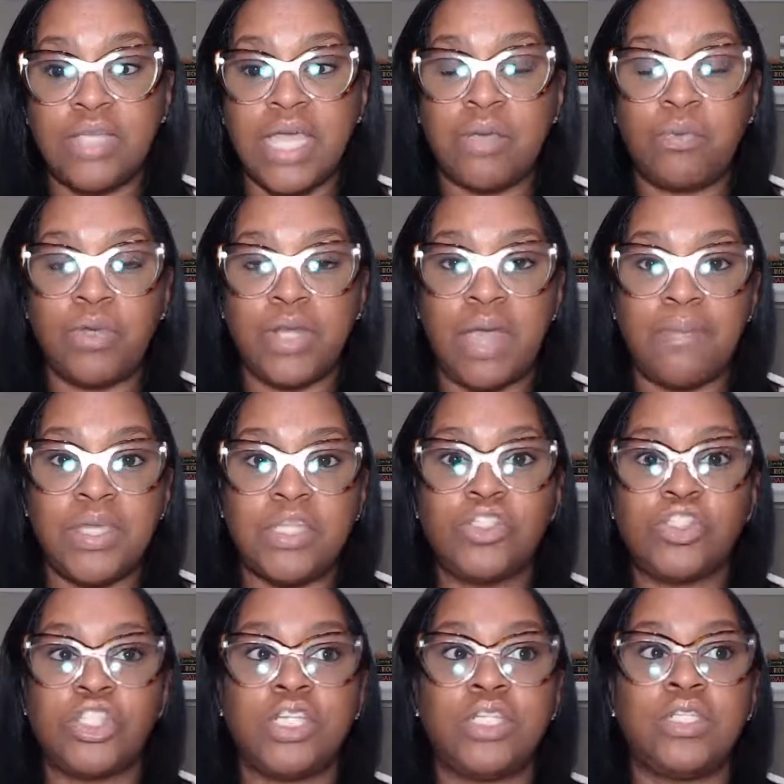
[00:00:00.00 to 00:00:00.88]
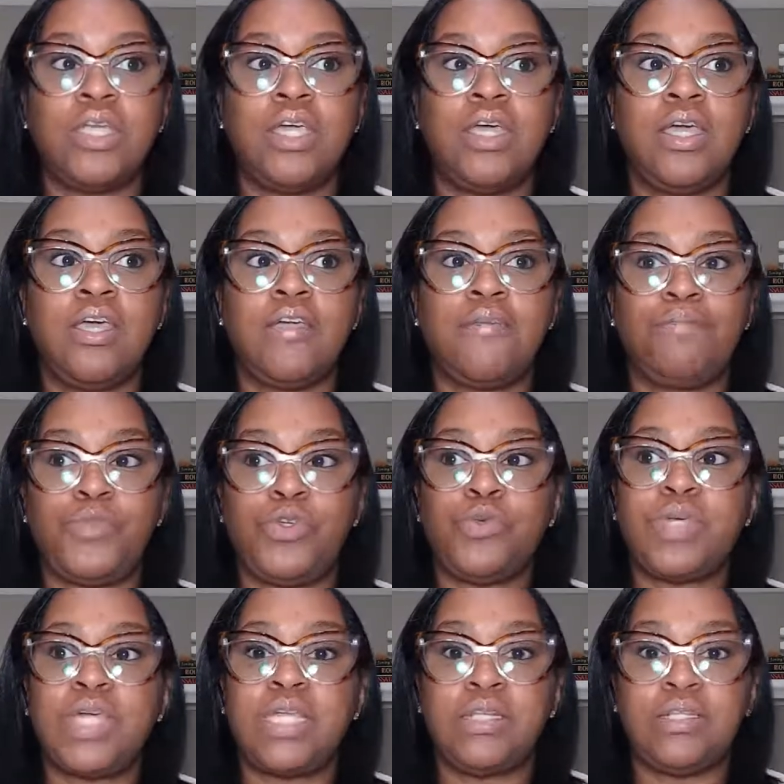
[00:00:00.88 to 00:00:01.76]
Like when I mentioned,
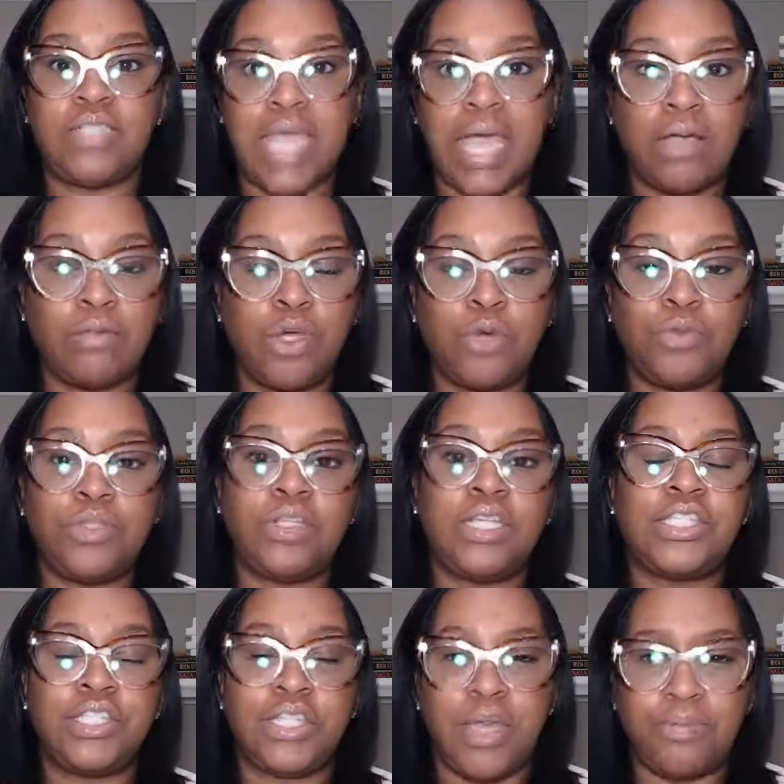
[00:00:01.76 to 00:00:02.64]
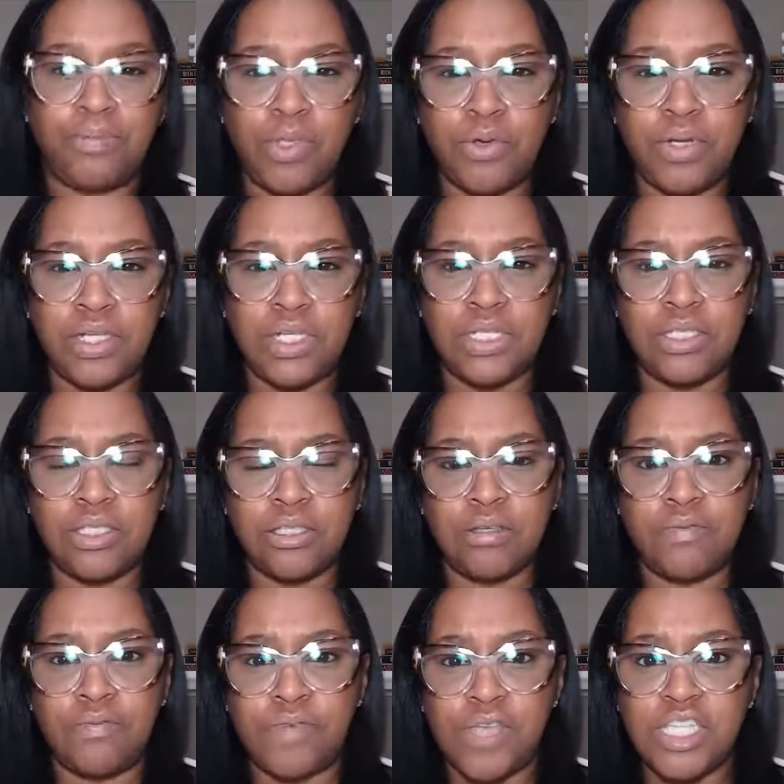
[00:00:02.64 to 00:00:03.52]
you can download the list and upload it
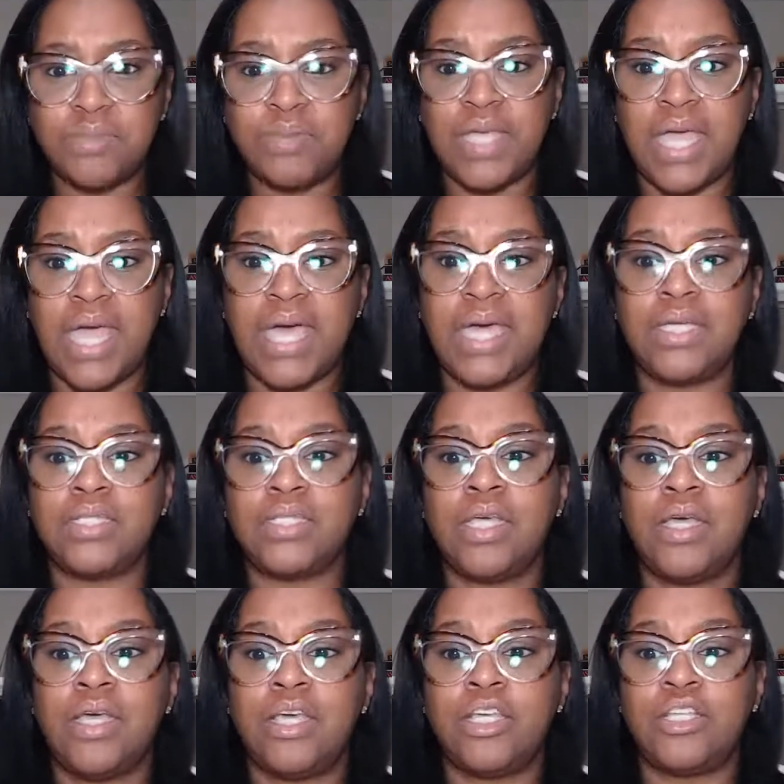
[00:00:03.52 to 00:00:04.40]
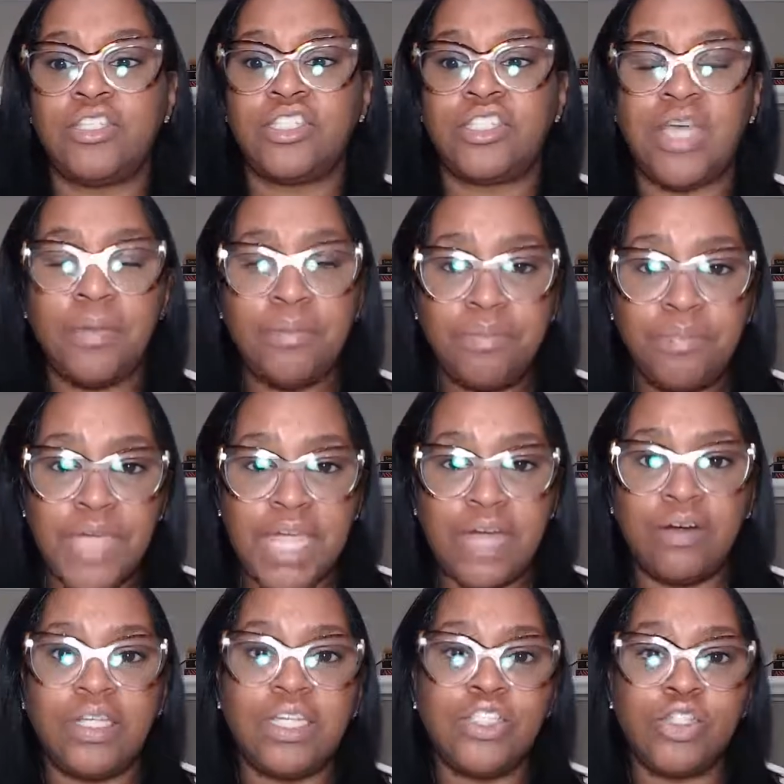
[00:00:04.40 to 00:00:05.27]
into Facebook ads. Some
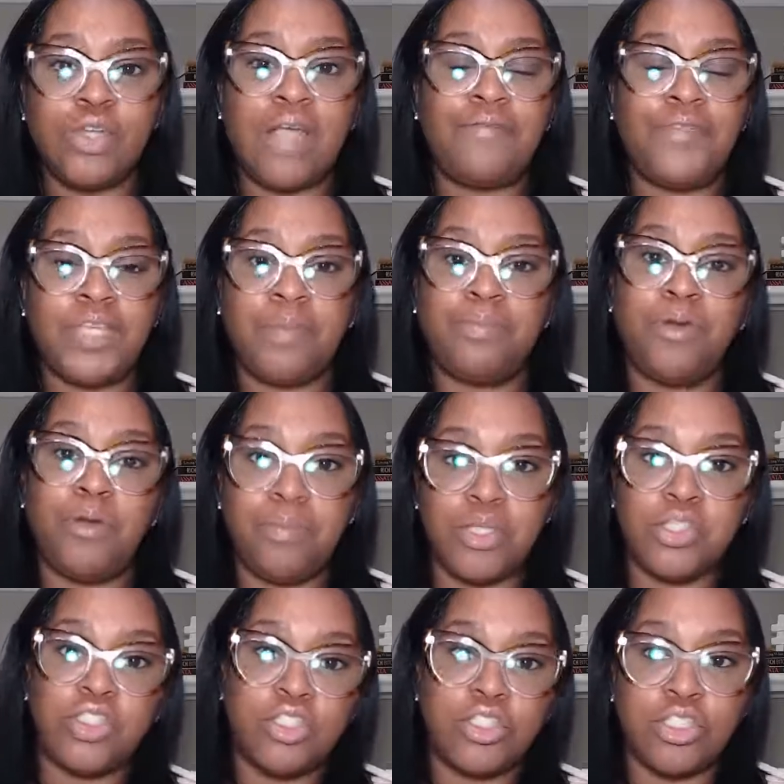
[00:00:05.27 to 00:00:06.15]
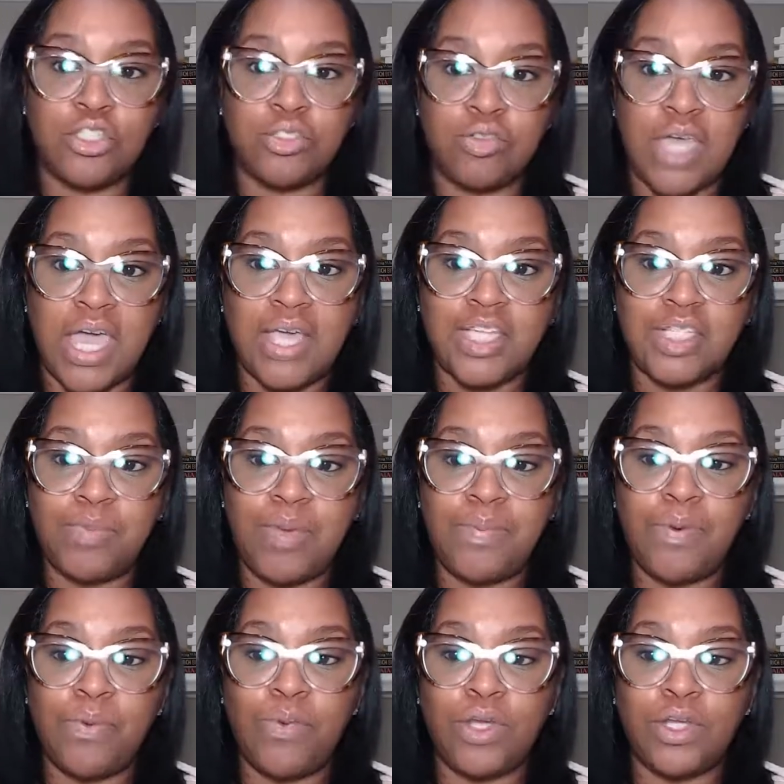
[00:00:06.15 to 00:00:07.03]
areas you have to get permission to do that because
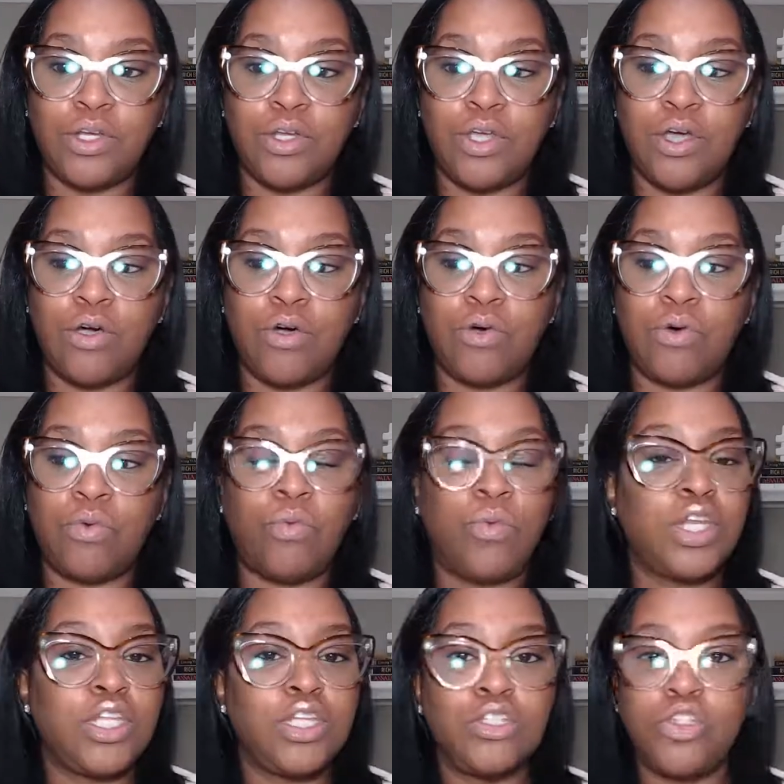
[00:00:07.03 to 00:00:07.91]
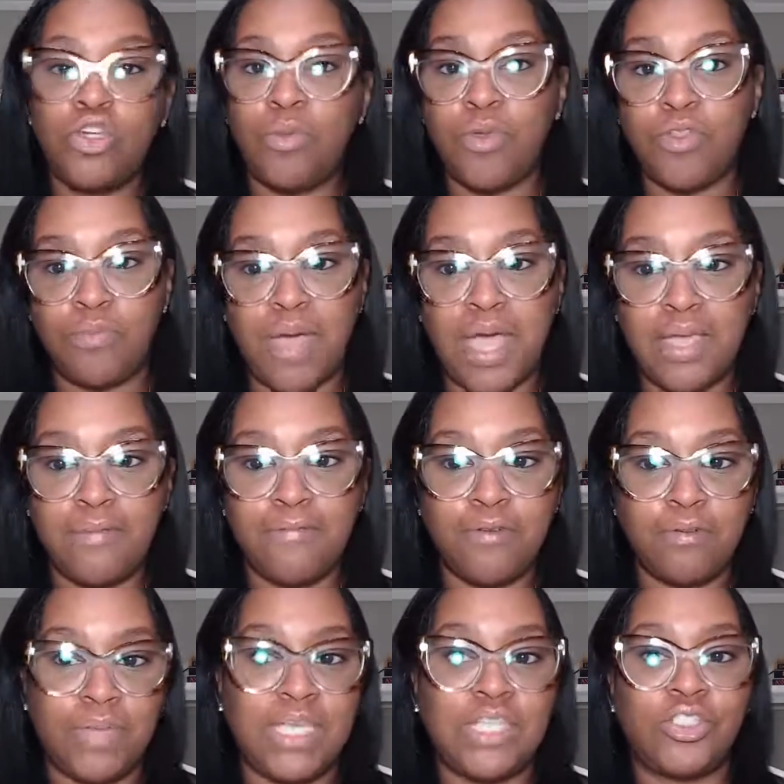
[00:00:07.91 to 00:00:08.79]
people want to know, what are you doing with my
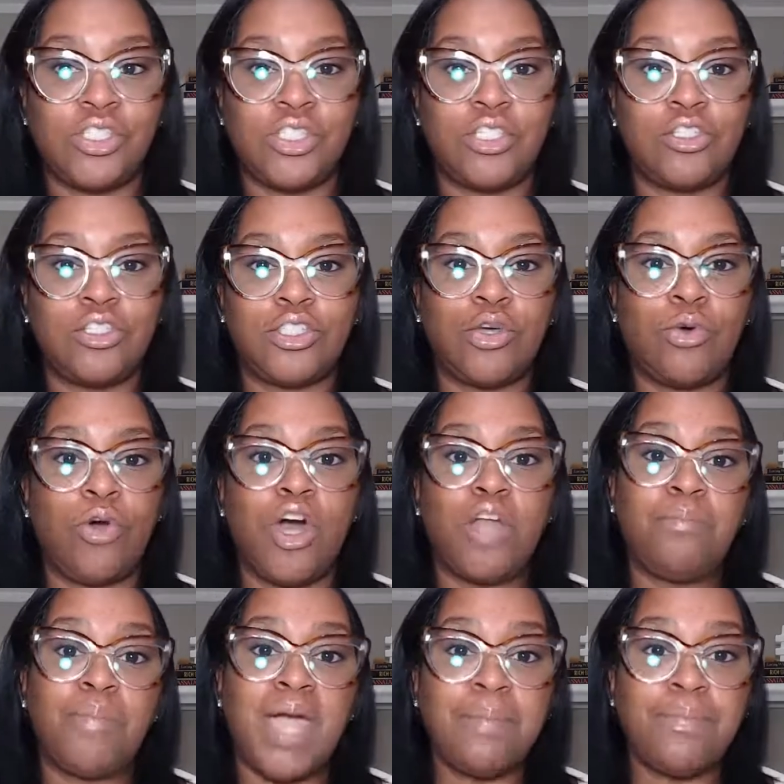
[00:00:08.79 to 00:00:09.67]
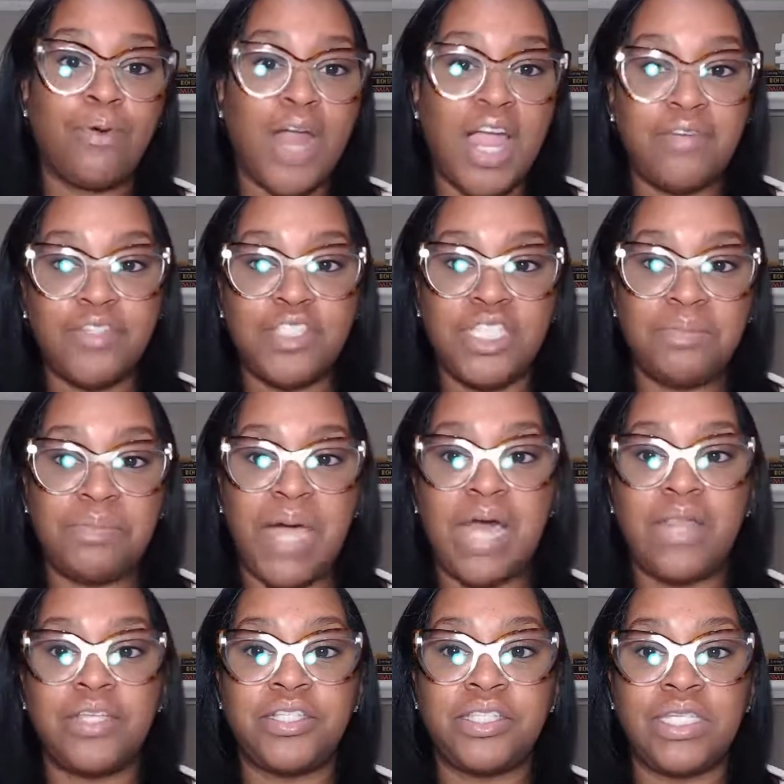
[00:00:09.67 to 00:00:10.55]
information? So on my privacy
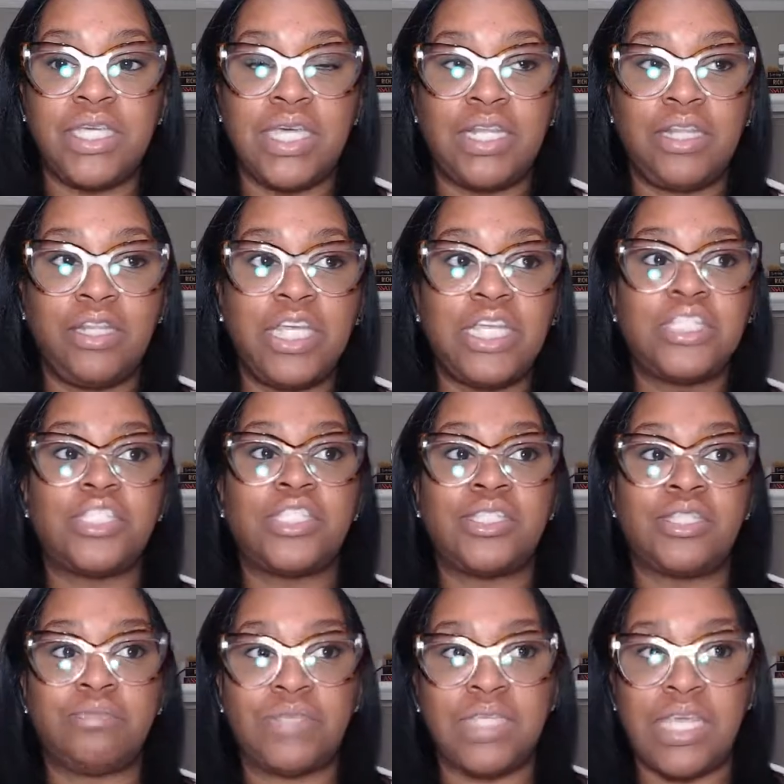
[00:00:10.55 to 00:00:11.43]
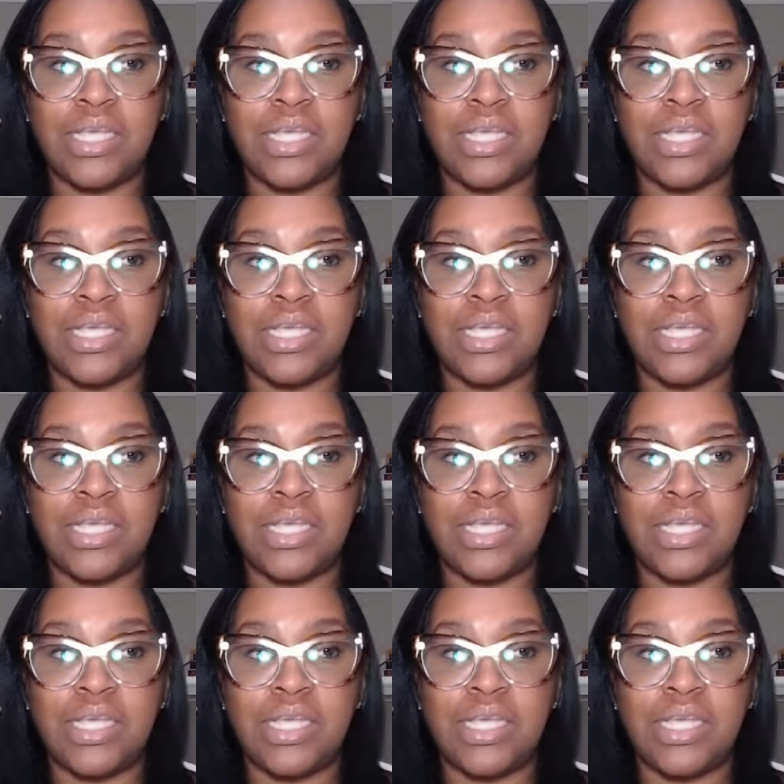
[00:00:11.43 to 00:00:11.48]
policy, it lists